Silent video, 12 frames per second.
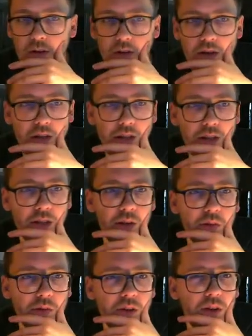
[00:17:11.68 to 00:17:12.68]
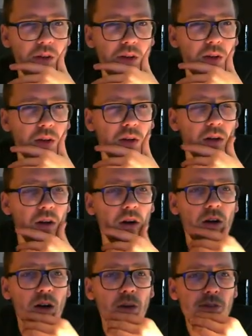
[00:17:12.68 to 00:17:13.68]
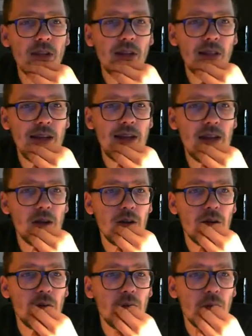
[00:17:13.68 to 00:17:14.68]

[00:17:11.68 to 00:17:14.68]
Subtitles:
it's close. Come to that later